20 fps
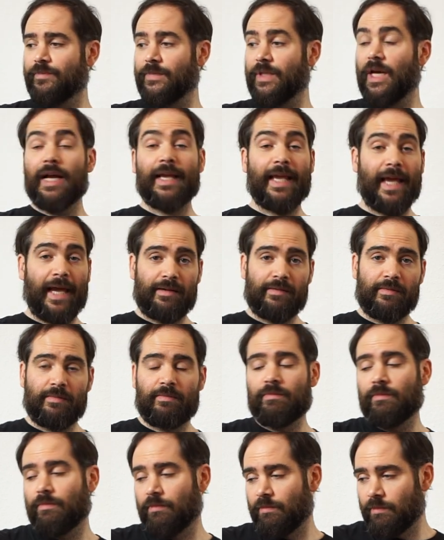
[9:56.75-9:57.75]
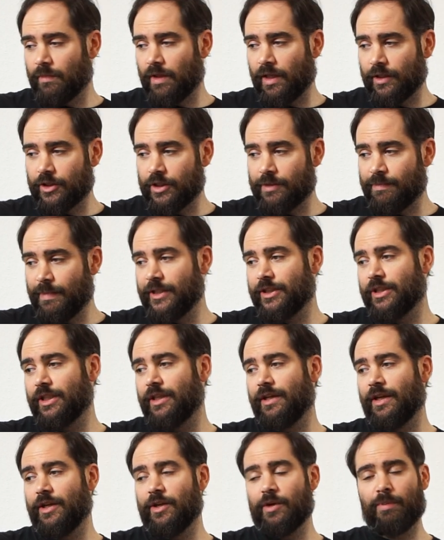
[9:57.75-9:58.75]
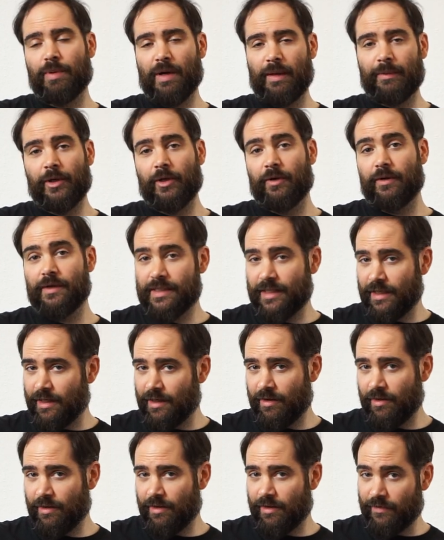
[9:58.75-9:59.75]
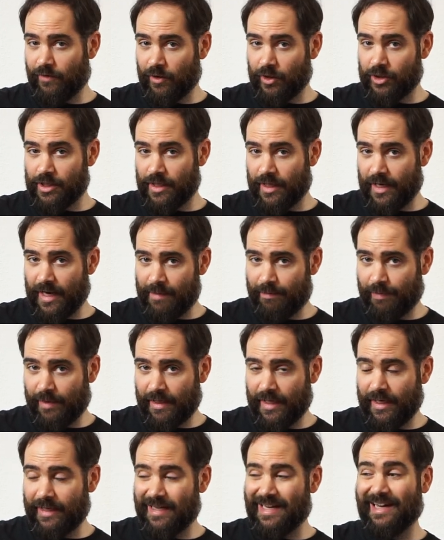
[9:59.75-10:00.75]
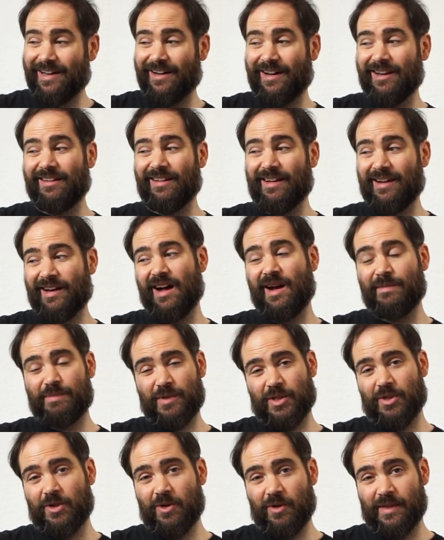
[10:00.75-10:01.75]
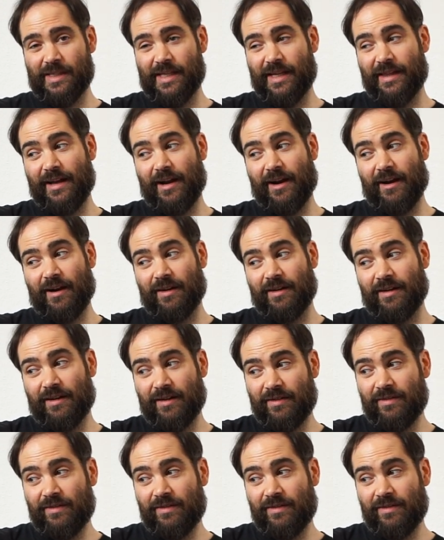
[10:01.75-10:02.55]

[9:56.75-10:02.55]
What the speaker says: Again, I'll just mention that you probably noticed in the version that I played, I got a lot of upstrokes in there.